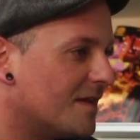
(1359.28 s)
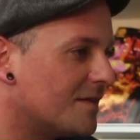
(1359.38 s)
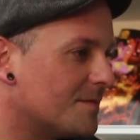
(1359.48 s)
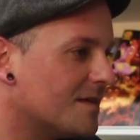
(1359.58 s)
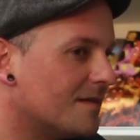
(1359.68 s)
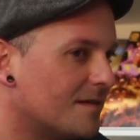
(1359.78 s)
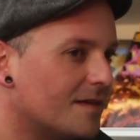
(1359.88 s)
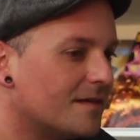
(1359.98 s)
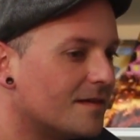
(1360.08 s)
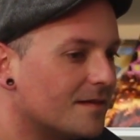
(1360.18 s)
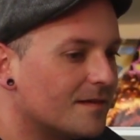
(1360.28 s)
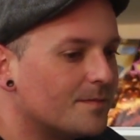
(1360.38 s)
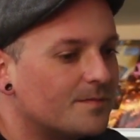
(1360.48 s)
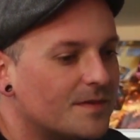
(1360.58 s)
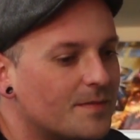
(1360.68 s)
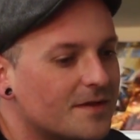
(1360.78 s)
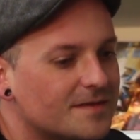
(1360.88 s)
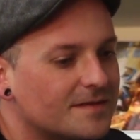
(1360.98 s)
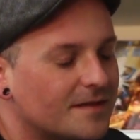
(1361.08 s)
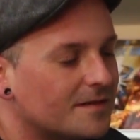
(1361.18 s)
it's up to the
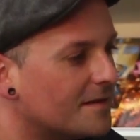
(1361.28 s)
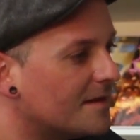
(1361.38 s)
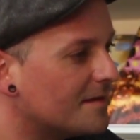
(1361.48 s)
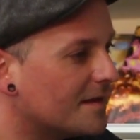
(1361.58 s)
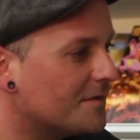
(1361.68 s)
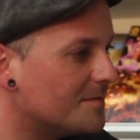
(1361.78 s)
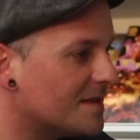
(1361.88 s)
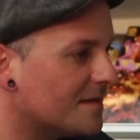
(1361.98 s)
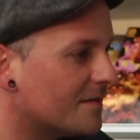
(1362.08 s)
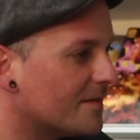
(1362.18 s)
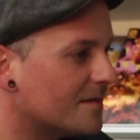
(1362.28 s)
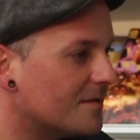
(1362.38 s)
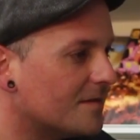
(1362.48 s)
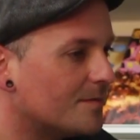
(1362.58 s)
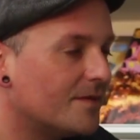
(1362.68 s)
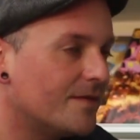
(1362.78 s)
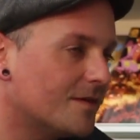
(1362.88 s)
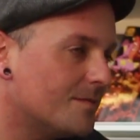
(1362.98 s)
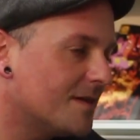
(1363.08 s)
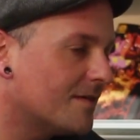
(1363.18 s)
person that comes in through the door. But if
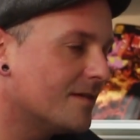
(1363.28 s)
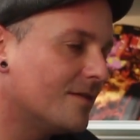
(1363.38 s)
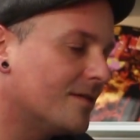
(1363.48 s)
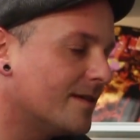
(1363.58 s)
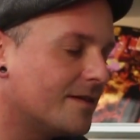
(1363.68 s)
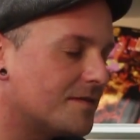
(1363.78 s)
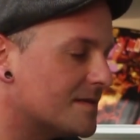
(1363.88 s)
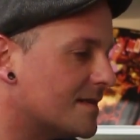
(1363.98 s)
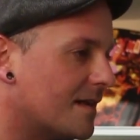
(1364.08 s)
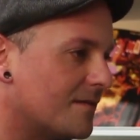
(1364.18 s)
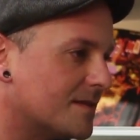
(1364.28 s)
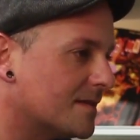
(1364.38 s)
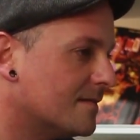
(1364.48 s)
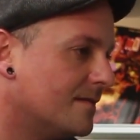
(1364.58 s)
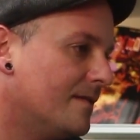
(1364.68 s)
you're coming in through the door, you're interested in it.